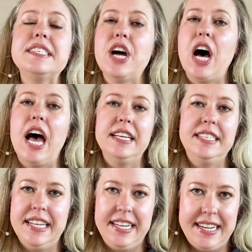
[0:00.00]
not a
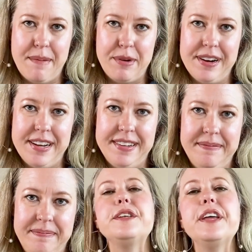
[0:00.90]
city neighborhood.
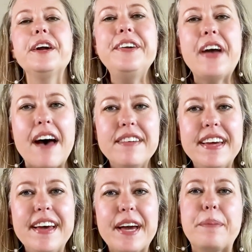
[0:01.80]
So there you have
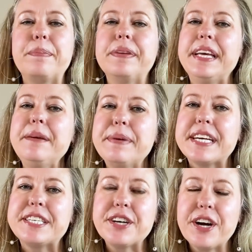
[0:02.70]
it, a complete
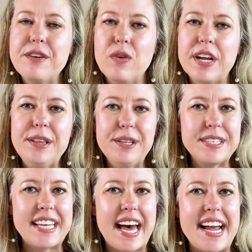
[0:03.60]
picture of what it
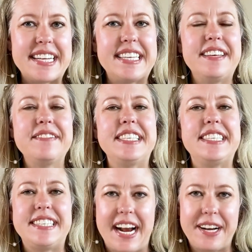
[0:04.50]
looks like to live in
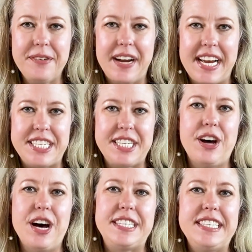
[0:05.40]
Steiner Ranch in
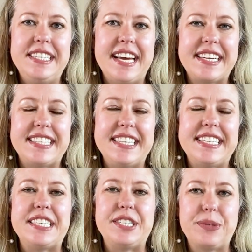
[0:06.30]
Austin,
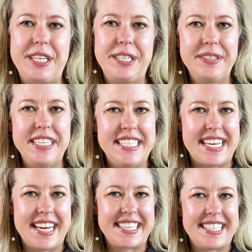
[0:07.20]
Texas in
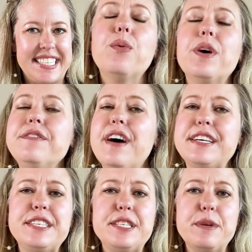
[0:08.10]
2026. One of
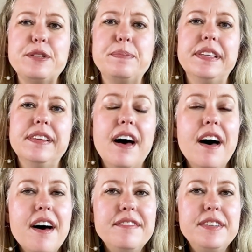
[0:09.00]
Austin's most
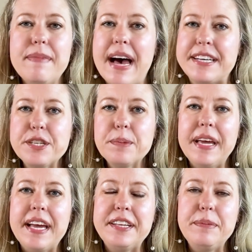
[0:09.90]
beloved master
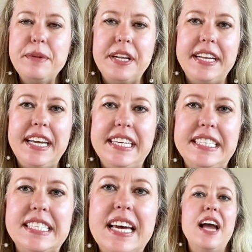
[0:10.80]
plan
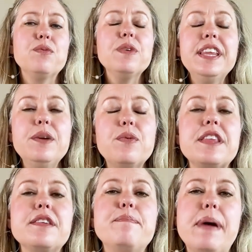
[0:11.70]
communities, and really one
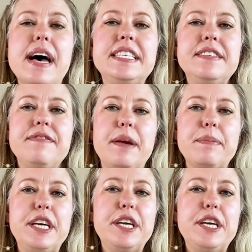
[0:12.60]
of the best family